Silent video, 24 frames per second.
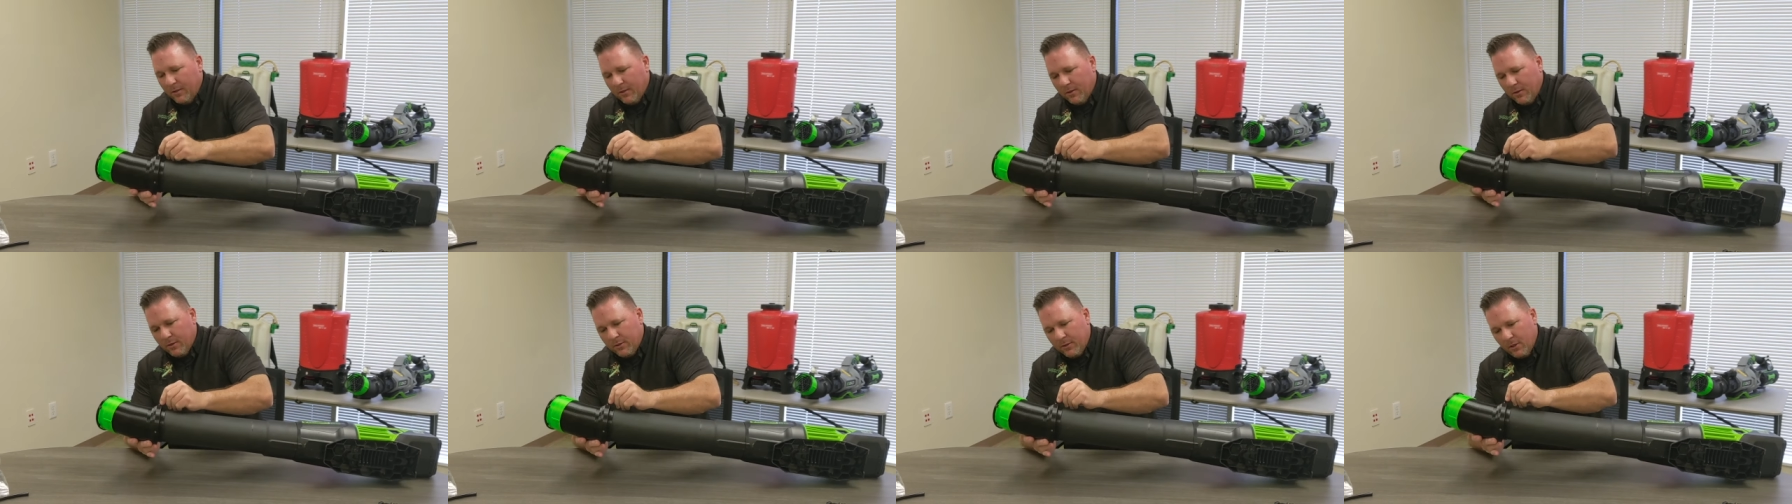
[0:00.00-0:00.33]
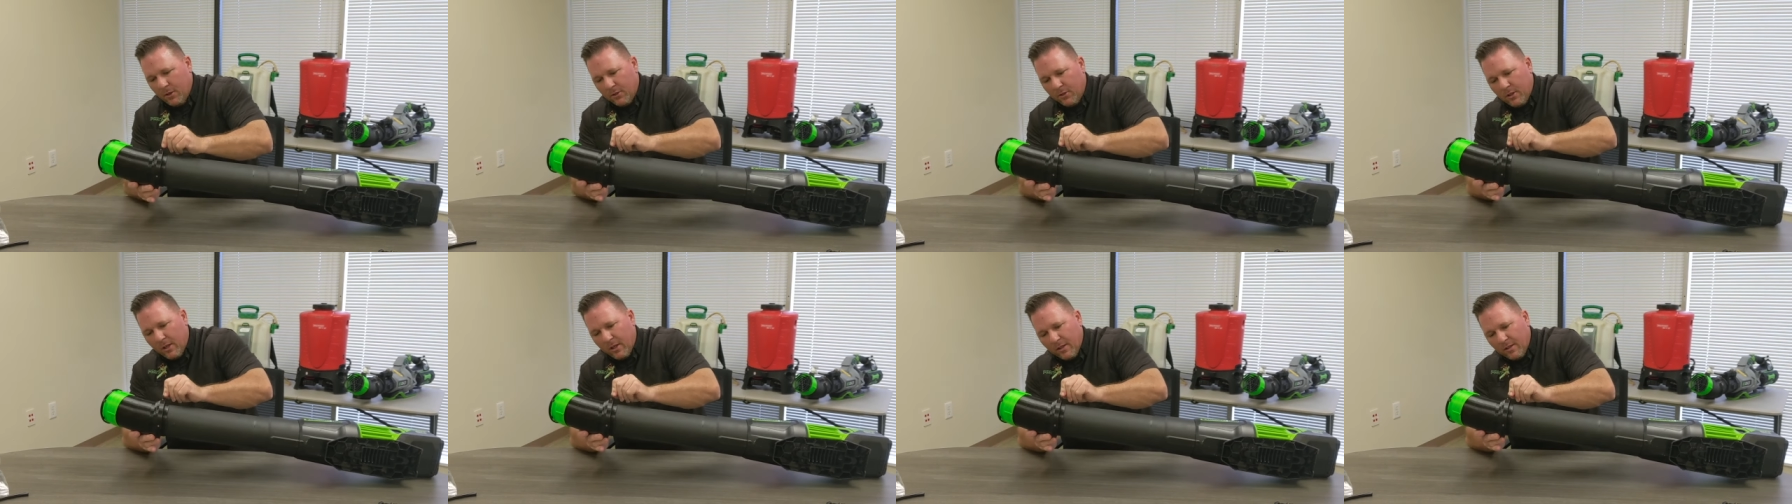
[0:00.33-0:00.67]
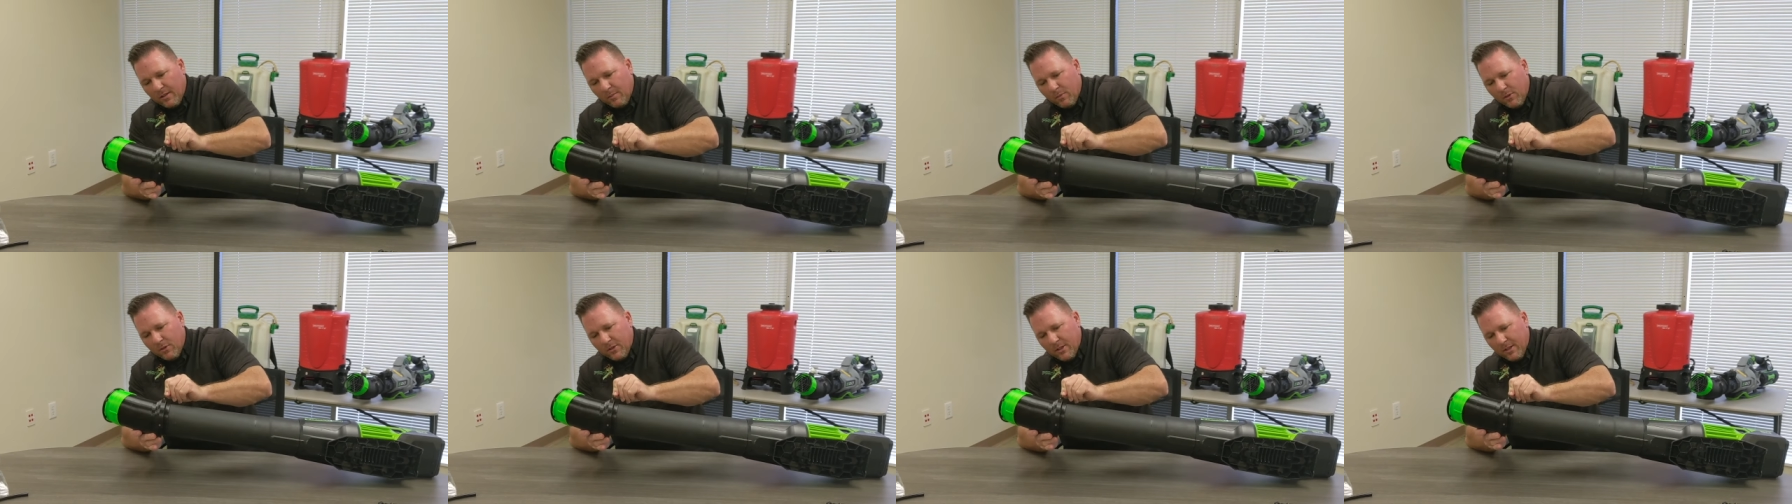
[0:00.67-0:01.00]

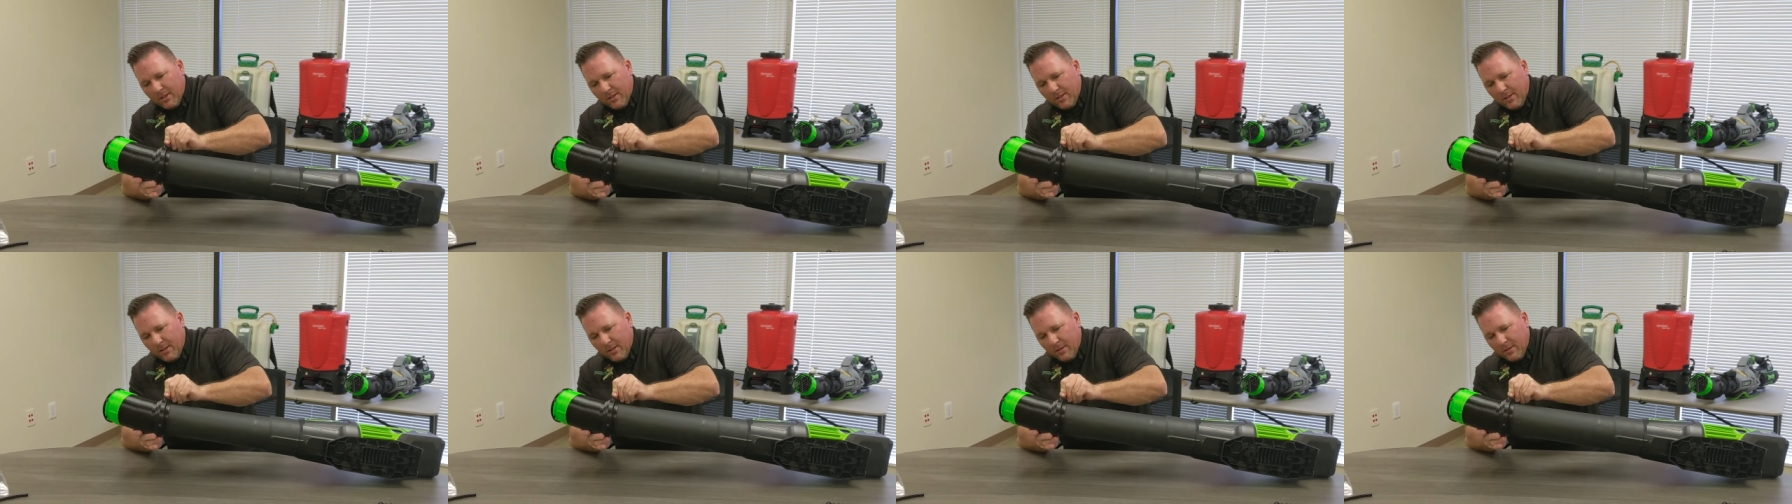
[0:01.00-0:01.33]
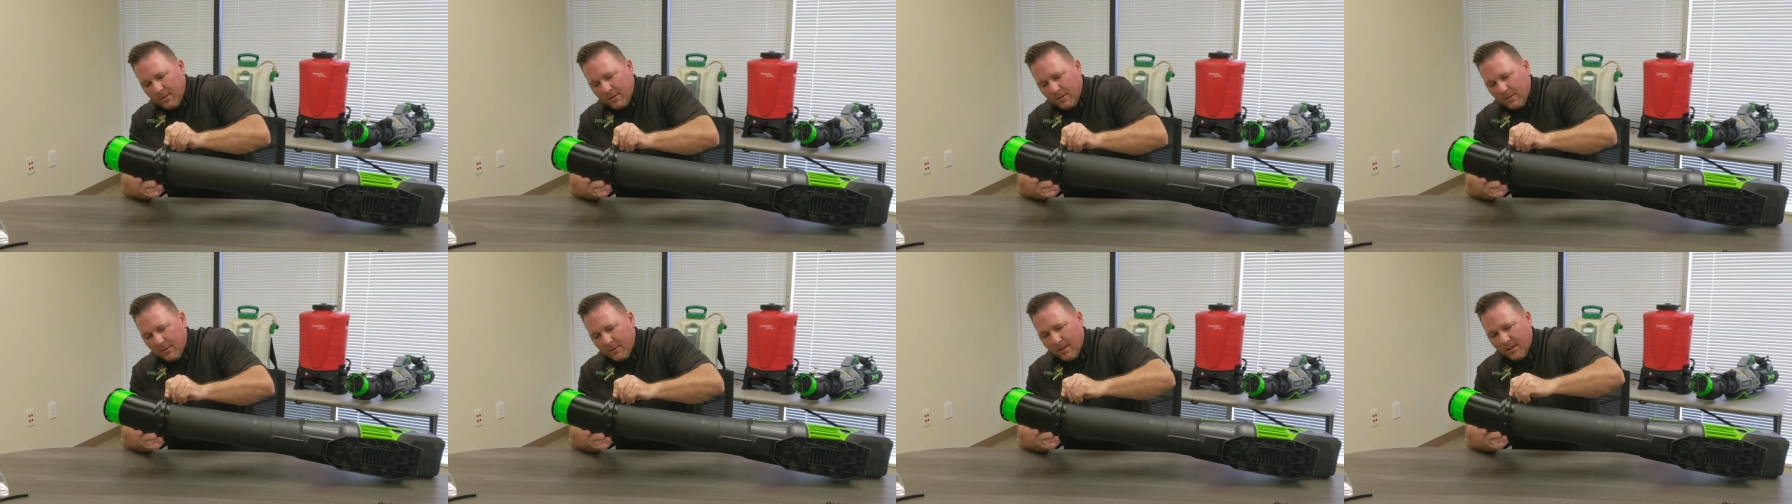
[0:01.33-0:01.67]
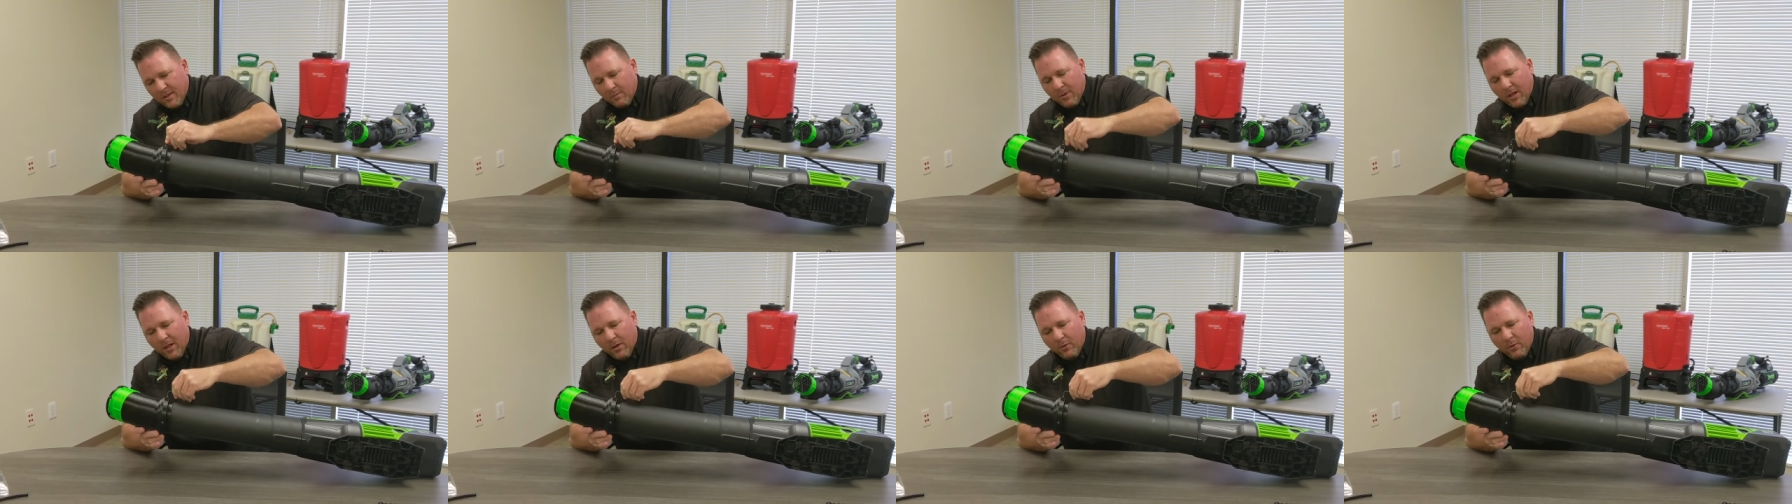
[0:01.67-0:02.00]
some resistance. That's
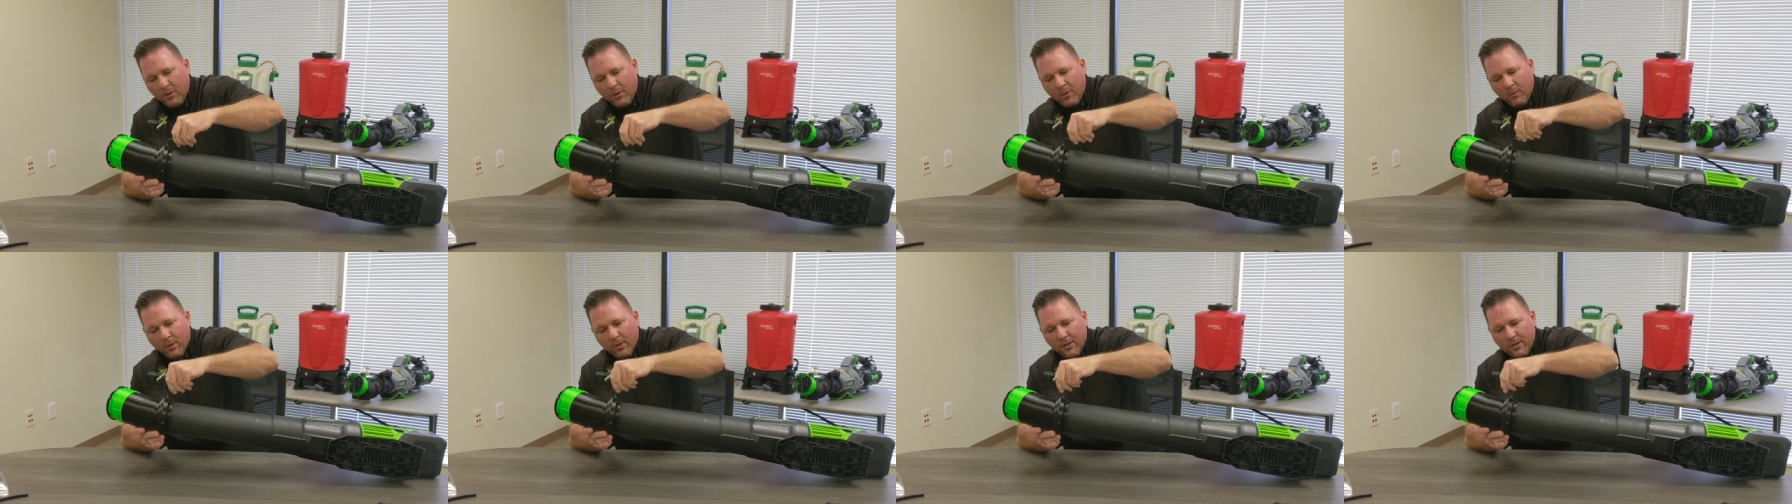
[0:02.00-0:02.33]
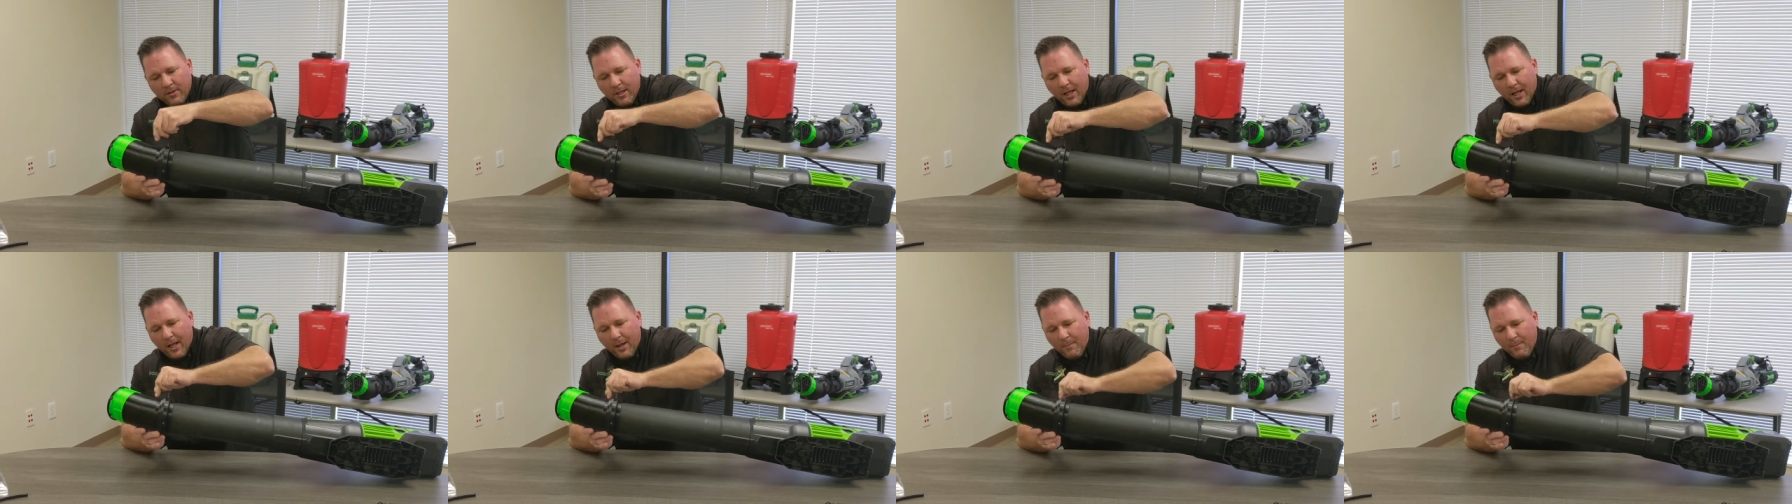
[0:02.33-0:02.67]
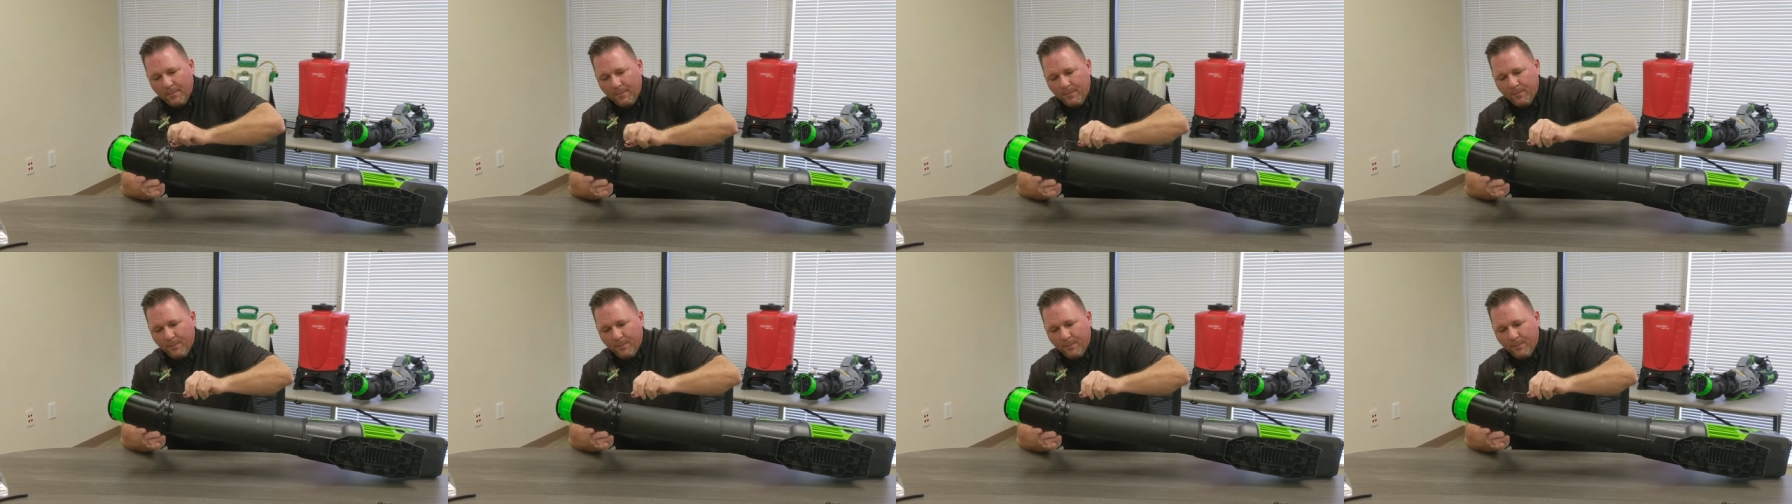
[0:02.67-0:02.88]
about where you want to stop.